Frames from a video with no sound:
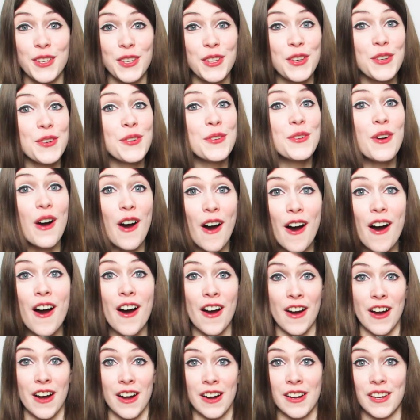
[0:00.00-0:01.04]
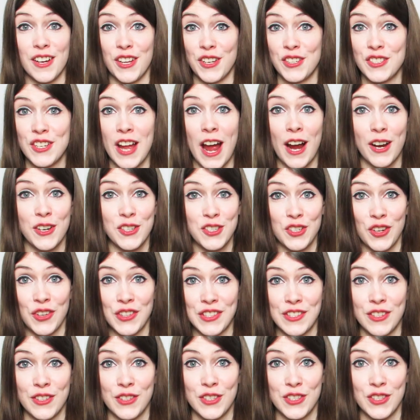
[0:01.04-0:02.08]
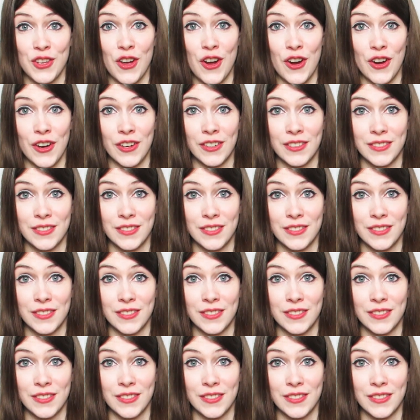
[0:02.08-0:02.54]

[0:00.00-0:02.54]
You are a Jack Johnson song.